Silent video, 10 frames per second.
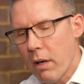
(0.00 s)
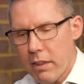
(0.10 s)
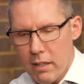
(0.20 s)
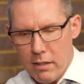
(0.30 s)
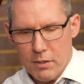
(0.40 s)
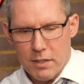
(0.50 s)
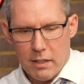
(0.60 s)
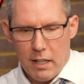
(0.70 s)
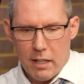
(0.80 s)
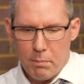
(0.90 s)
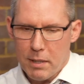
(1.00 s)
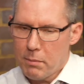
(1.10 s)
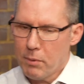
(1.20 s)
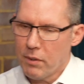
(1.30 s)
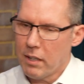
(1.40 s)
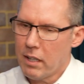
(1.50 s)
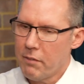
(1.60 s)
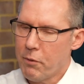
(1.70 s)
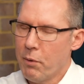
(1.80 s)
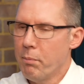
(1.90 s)
think there's a lot of people that
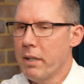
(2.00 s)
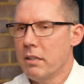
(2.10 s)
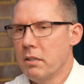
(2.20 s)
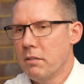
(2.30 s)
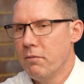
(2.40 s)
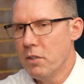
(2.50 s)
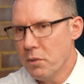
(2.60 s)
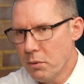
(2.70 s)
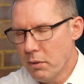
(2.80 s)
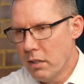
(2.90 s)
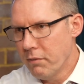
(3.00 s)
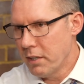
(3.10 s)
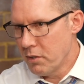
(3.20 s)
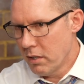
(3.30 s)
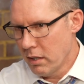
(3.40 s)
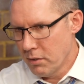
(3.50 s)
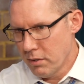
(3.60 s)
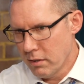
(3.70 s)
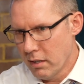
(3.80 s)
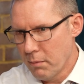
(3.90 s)
have a romantic view of
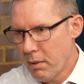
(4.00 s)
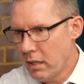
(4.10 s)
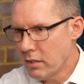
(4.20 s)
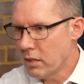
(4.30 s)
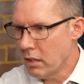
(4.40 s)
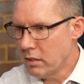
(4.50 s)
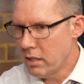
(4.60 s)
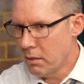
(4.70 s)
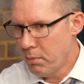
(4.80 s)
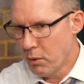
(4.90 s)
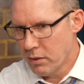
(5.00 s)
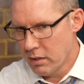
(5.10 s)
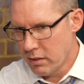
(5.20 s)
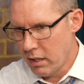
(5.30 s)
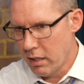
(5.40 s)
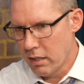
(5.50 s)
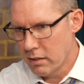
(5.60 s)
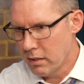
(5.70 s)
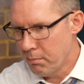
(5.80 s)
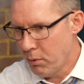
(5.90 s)
education. They probably saw a Dead Poet Society at
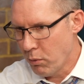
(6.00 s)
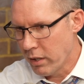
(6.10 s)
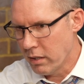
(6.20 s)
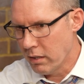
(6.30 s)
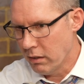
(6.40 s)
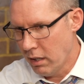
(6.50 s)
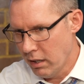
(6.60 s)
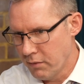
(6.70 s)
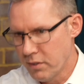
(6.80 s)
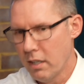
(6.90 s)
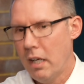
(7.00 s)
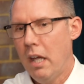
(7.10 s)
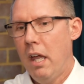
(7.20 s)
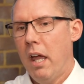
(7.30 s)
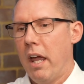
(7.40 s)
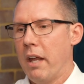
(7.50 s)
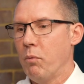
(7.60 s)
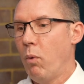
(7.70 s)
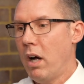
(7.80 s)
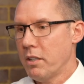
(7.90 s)
some point in their lives. and
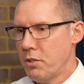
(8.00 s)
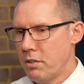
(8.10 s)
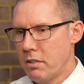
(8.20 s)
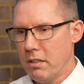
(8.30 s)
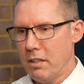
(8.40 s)
watched,